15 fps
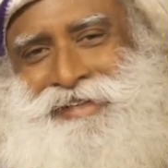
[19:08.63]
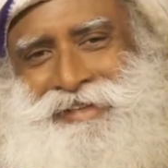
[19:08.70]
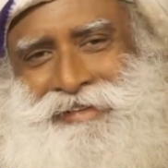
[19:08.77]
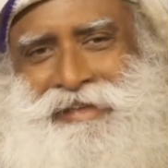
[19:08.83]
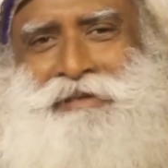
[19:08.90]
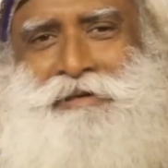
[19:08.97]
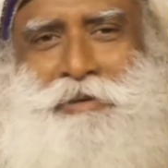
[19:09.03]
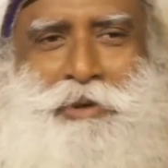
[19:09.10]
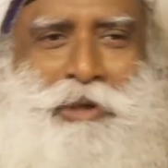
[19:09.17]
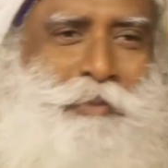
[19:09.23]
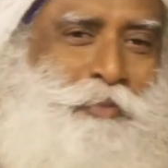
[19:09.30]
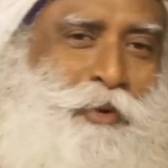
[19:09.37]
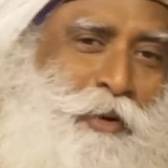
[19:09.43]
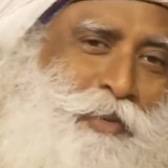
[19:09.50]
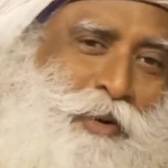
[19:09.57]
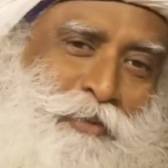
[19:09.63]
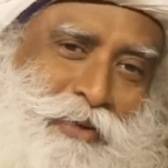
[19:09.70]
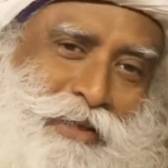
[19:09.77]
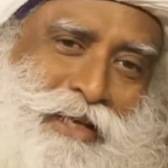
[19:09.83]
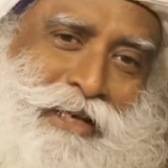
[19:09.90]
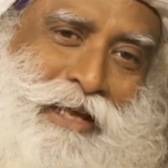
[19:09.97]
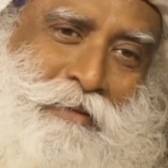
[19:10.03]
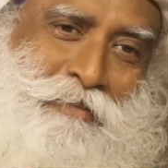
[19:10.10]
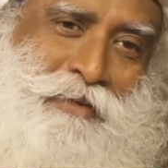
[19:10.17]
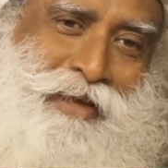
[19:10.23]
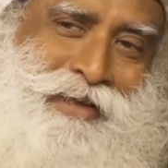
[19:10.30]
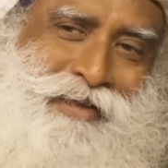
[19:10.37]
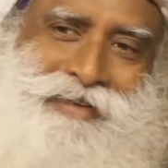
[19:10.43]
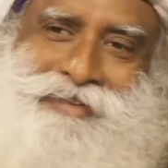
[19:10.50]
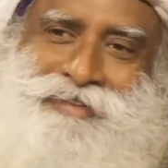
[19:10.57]
That's the only problem with the damn
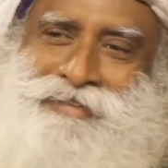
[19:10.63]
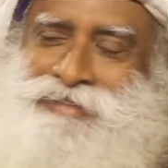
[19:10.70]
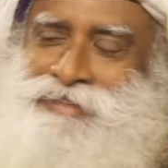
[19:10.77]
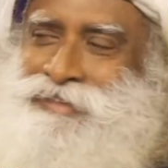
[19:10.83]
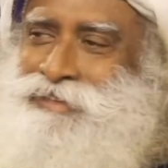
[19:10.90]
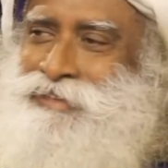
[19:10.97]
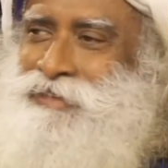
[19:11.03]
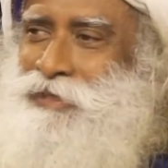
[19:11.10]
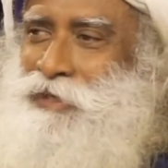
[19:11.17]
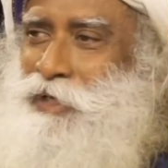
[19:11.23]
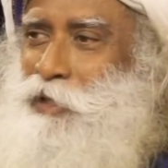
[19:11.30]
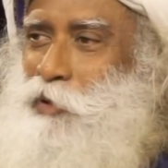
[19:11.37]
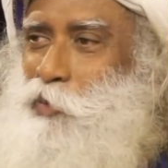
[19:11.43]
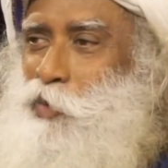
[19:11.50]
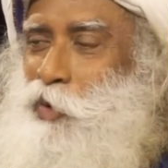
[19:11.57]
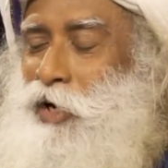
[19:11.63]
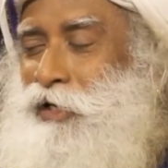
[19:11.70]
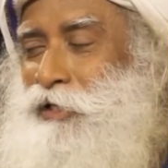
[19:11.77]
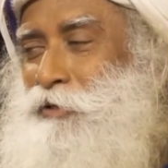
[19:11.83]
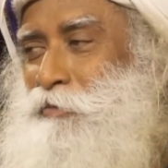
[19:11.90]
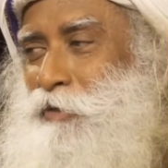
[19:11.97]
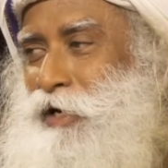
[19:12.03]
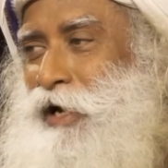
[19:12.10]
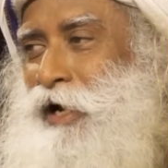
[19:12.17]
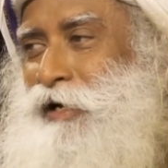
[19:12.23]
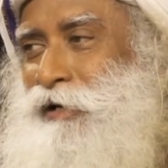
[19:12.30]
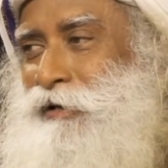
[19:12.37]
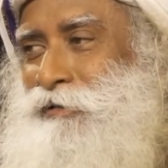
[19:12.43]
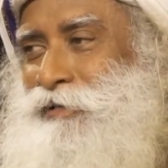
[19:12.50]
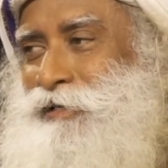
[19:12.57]
thing. It works
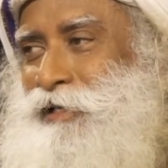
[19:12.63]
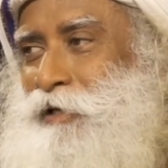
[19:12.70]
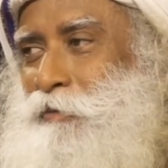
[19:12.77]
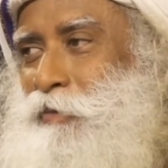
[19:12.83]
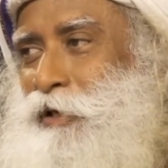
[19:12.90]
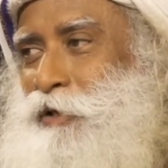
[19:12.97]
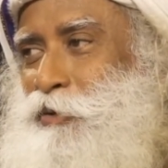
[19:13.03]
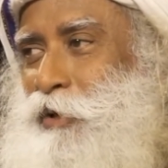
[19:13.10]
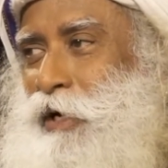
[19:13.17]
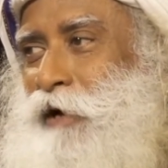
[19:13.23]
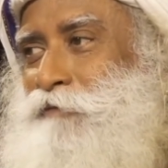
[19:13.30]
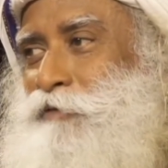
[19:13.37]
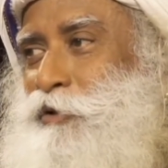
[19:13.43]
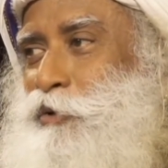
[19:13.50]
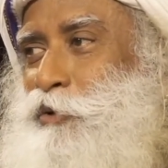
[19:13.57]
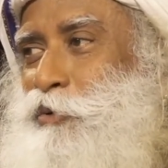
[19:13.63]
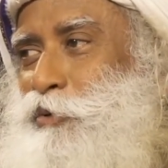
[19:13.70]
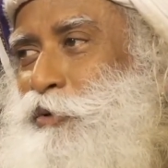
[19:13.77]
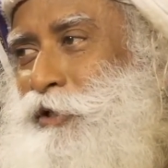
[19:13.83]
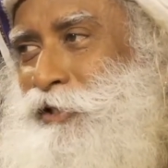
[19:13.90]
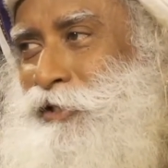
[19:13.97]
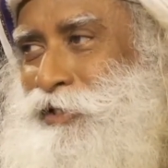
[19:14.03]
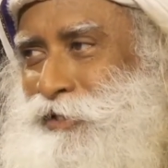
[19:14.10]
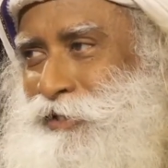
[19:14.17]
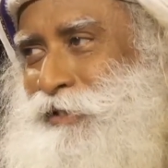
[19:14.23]
miraculously, but you have to do it.